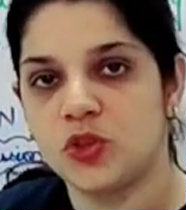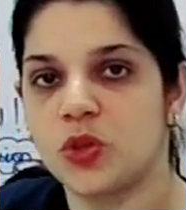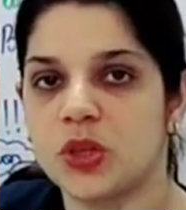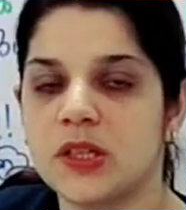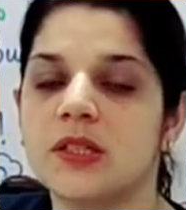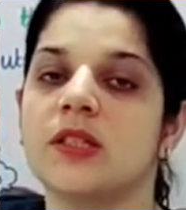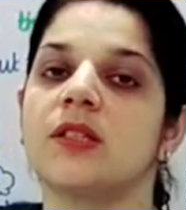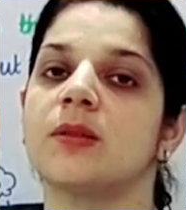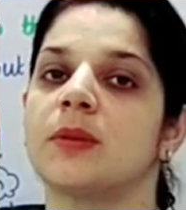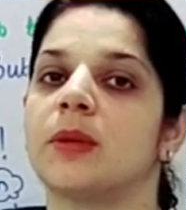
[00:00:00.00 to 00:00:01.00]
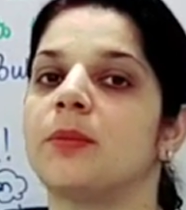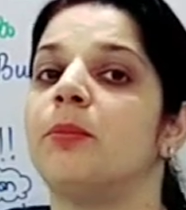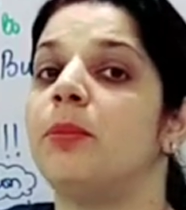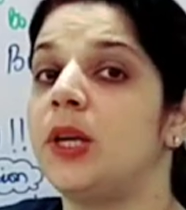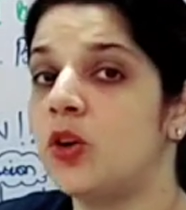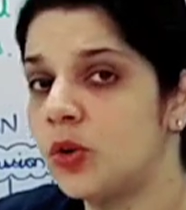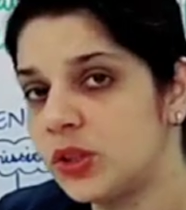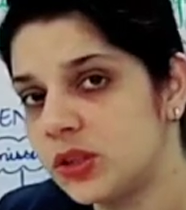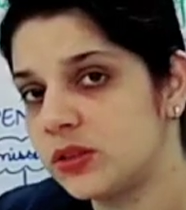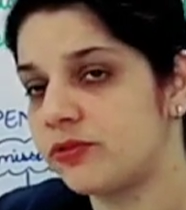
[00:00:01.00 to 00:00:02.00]
Nucleus is below
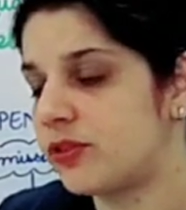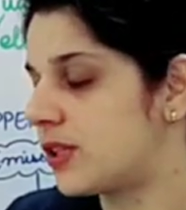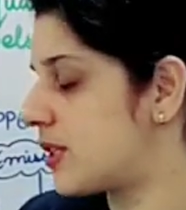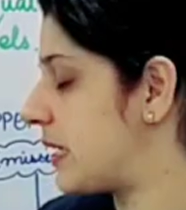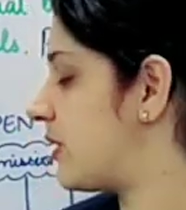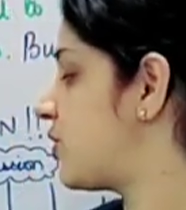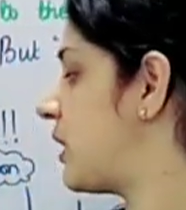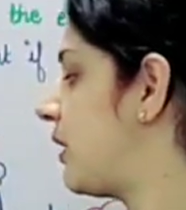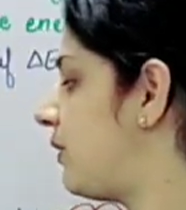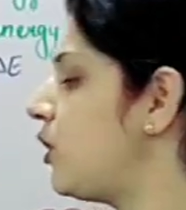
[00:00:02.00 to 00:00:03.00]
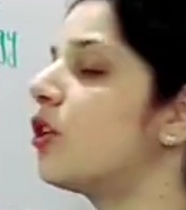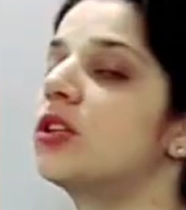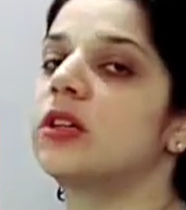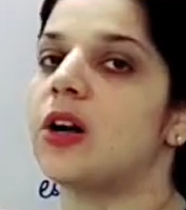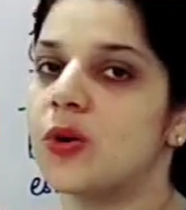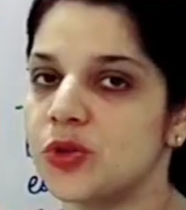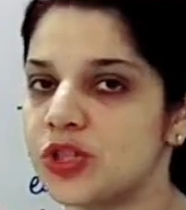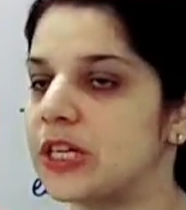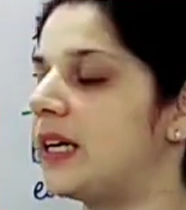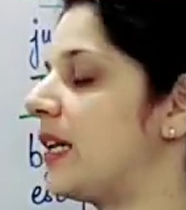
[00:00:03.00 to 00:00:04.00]
the first energy level or the ground
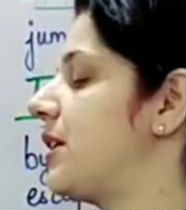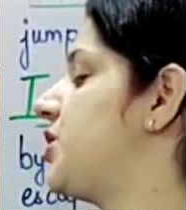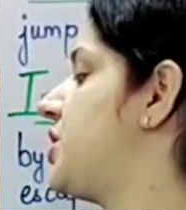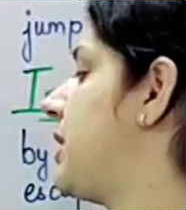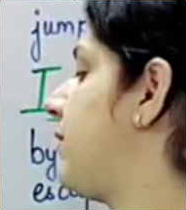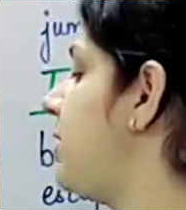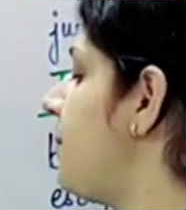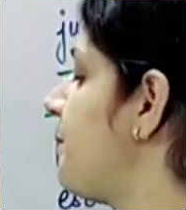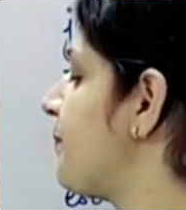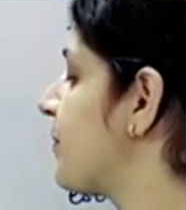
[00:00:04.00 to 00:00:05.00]
state energy level,